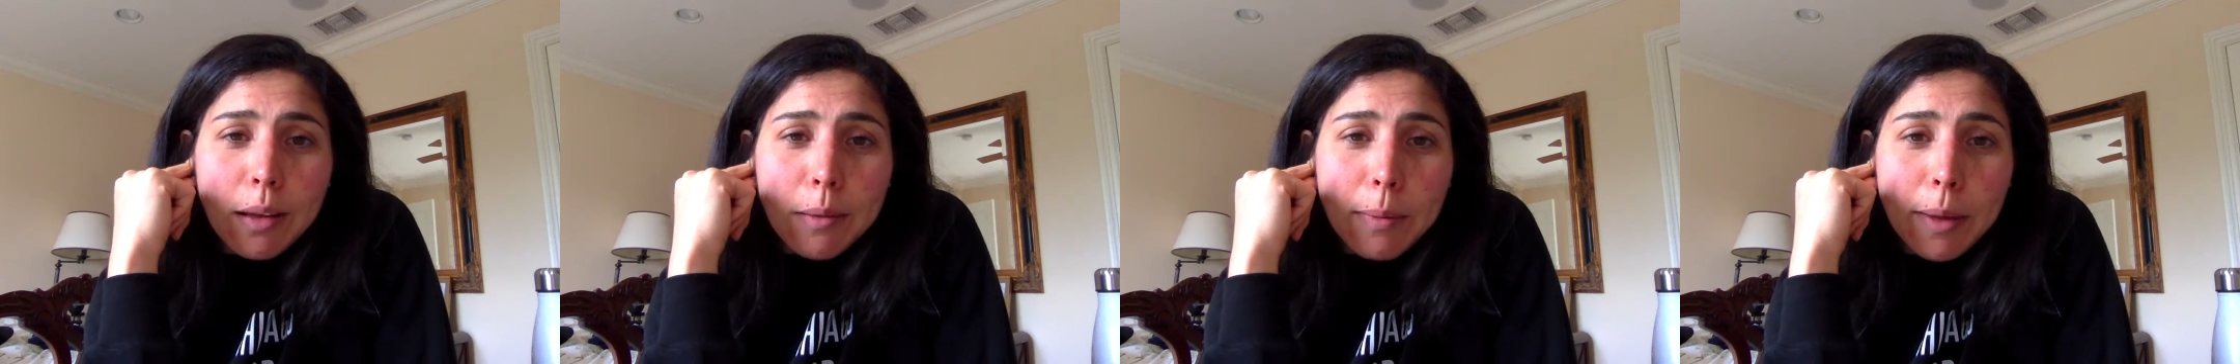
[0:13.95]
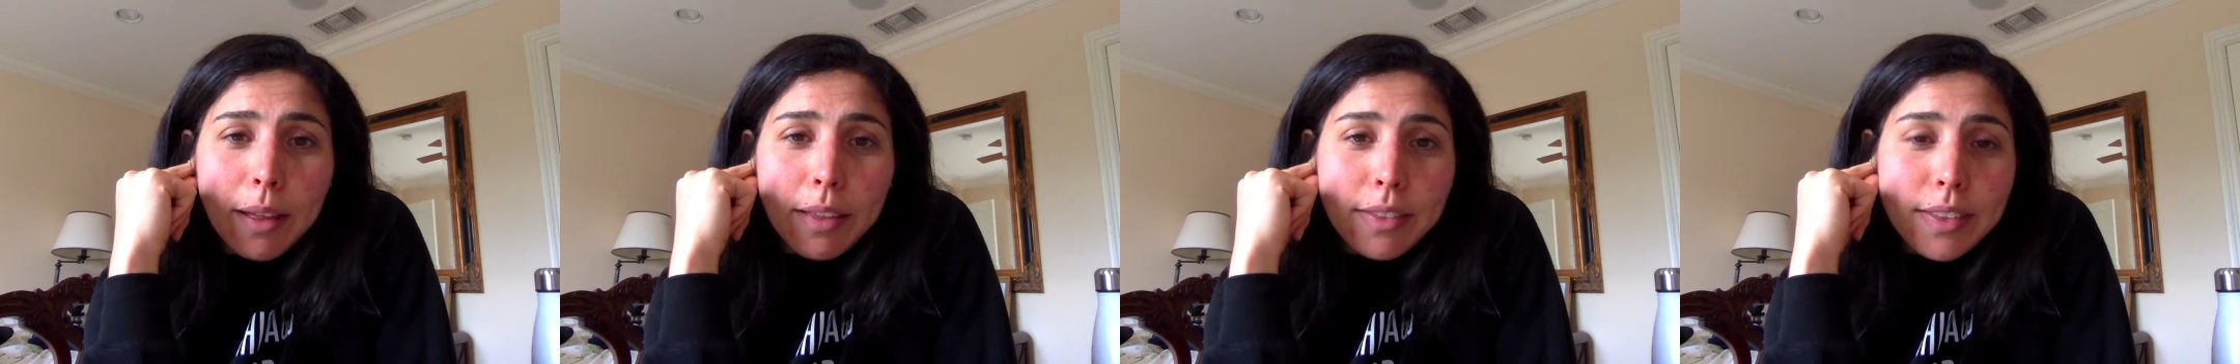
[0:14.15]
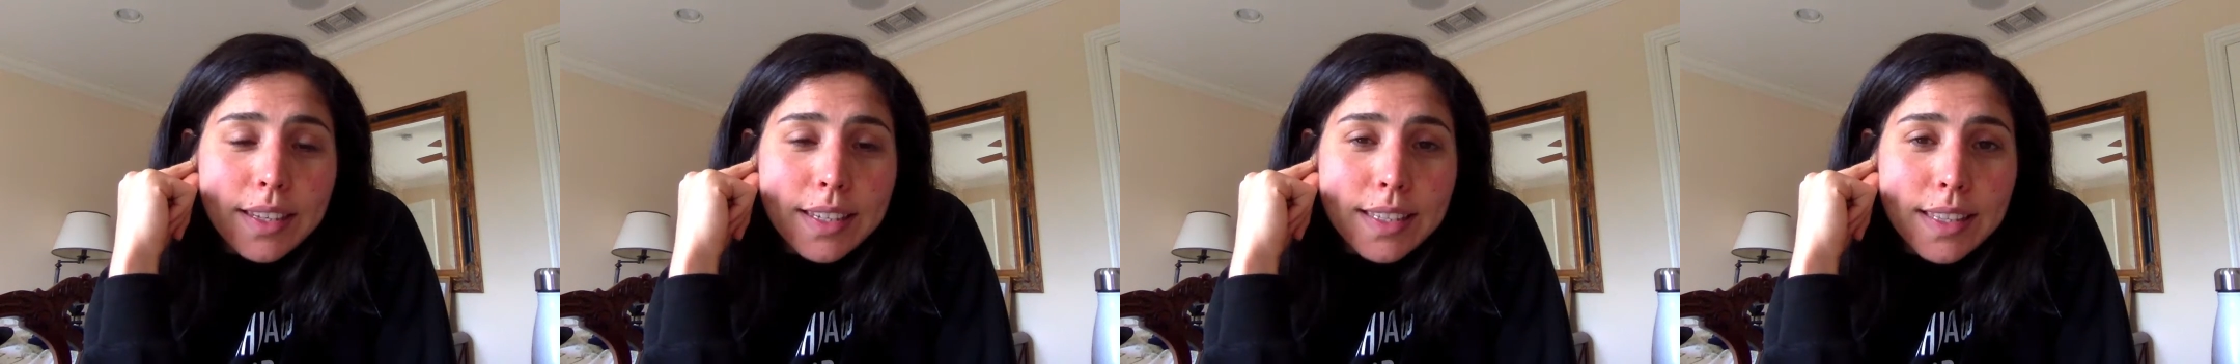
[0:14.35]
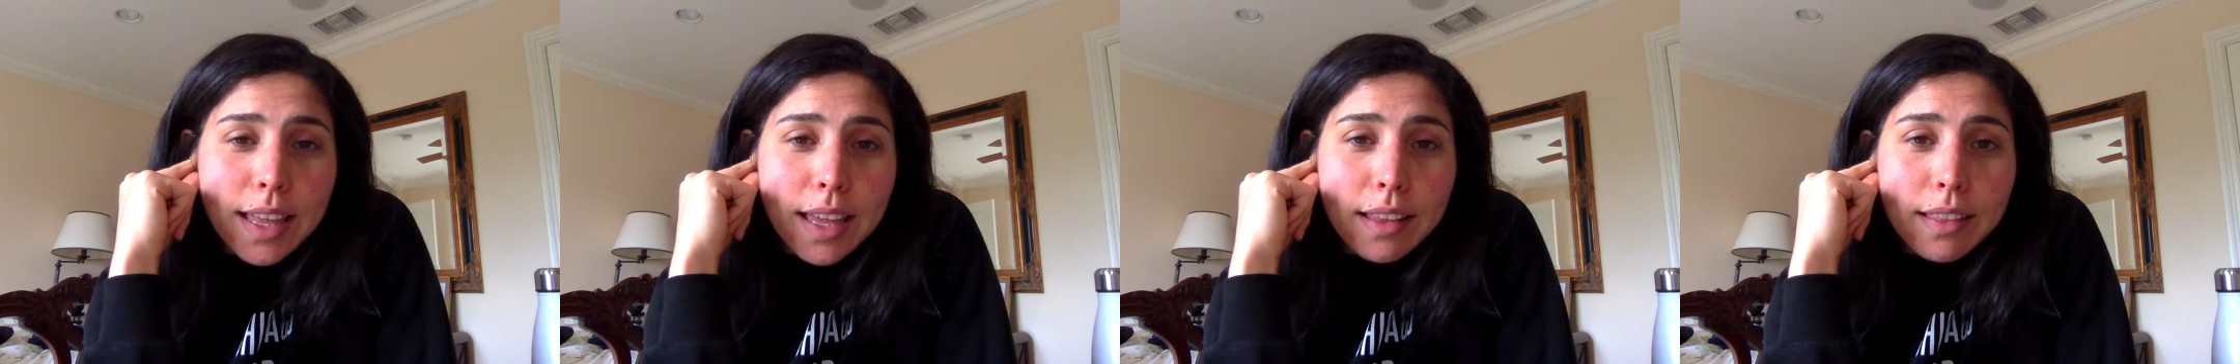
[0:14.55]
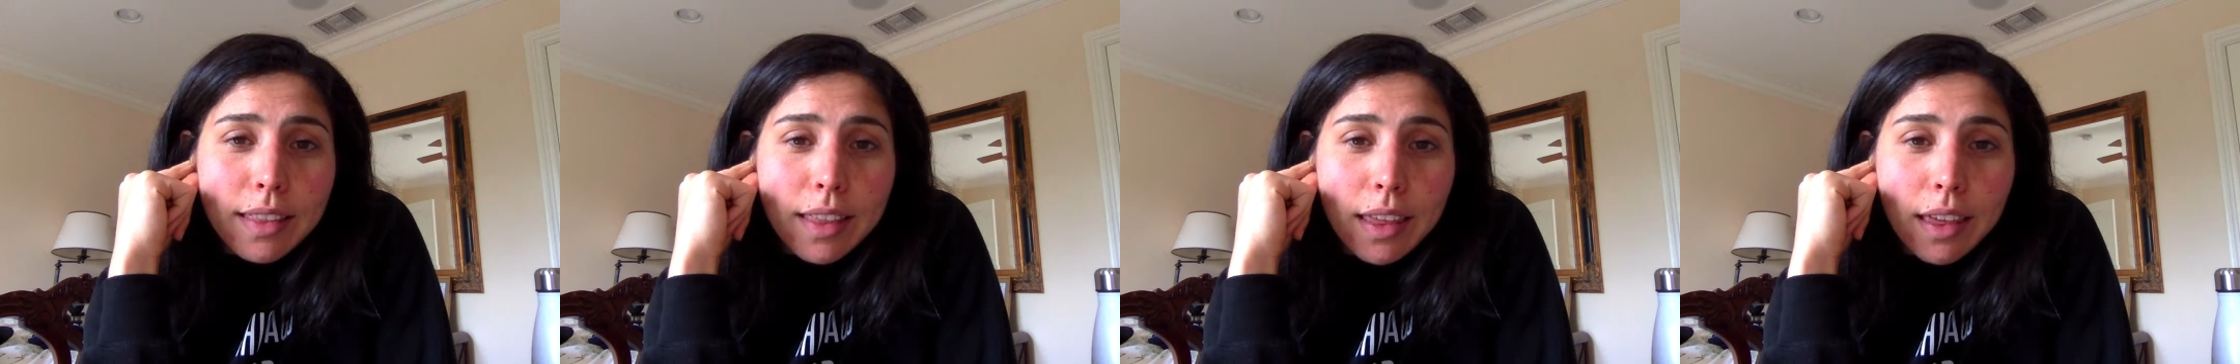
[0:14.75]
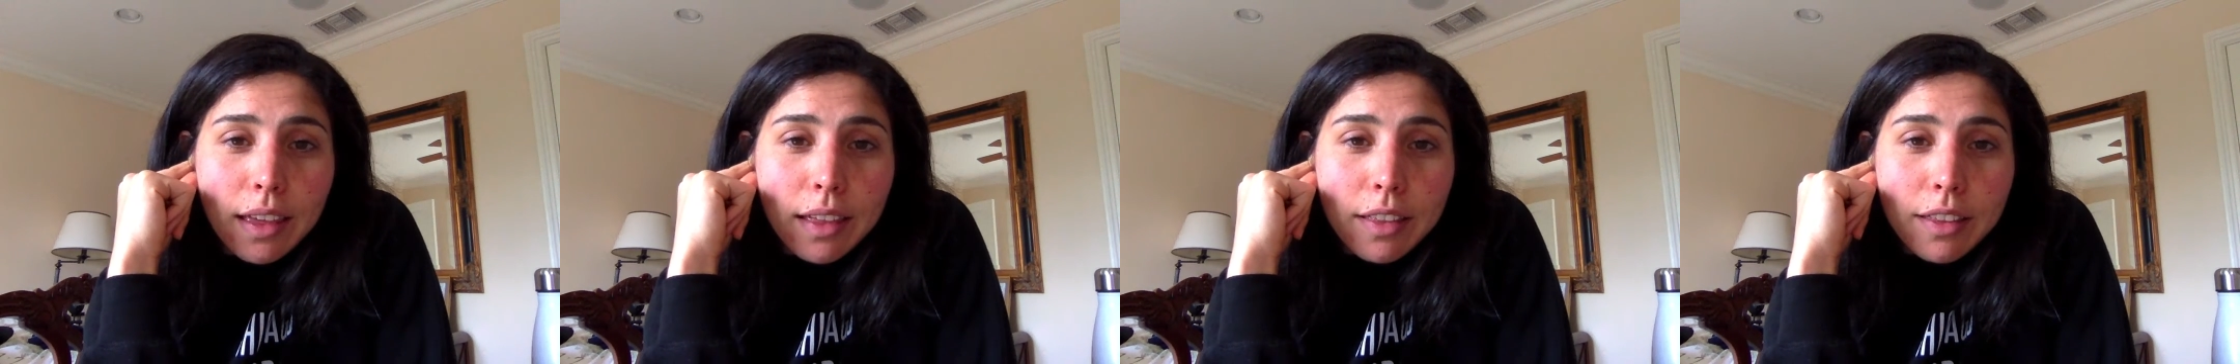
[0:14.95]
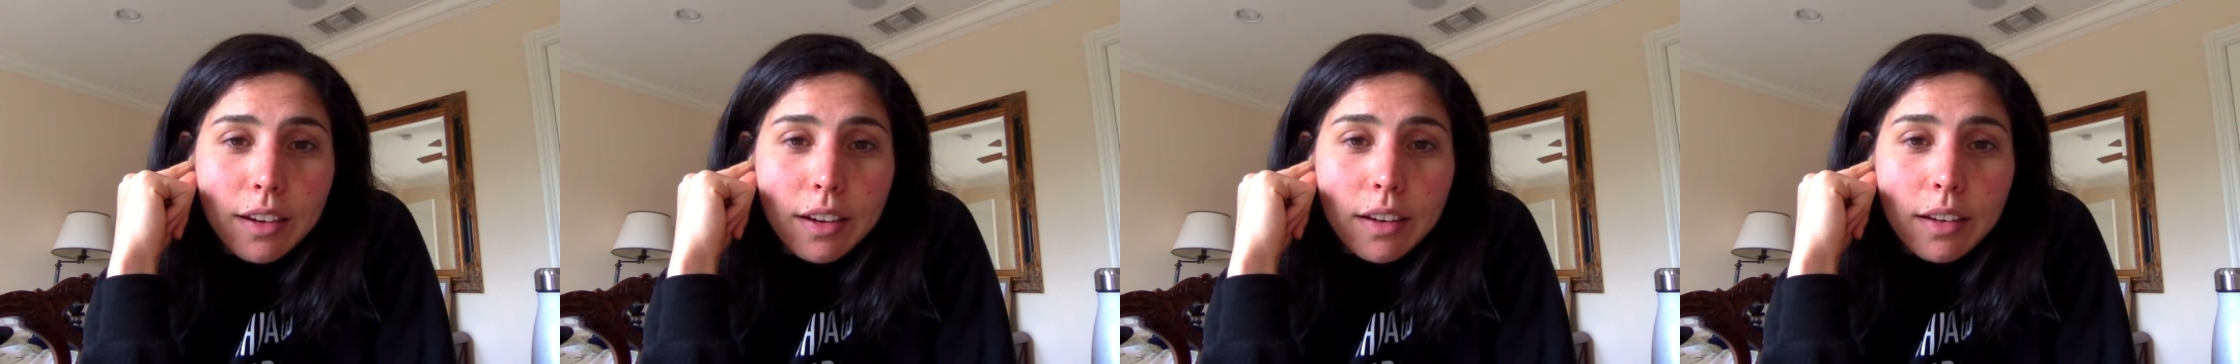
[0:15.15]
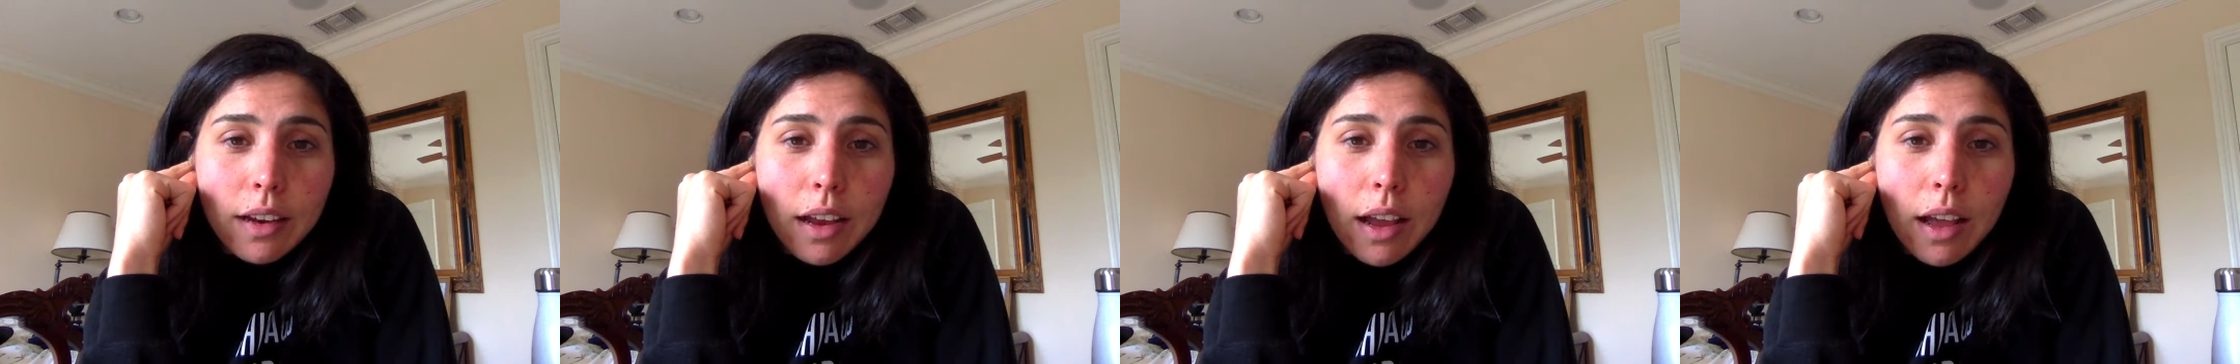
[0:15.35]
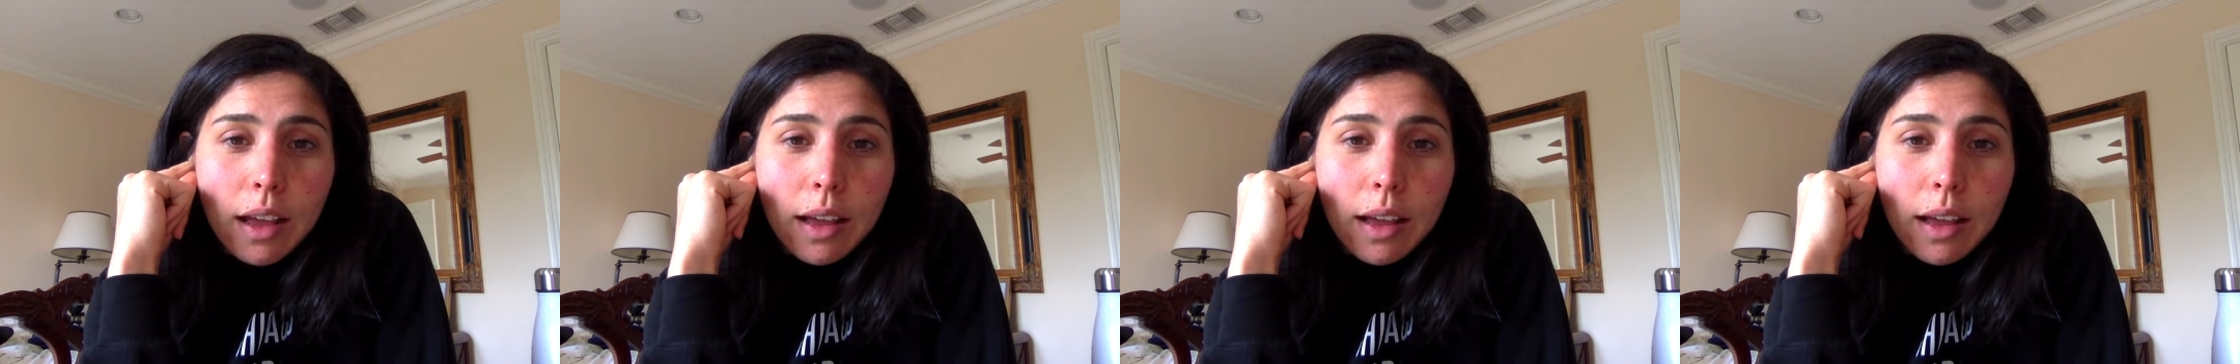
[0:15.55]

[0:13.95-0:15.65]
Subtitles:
about this, that, and the other.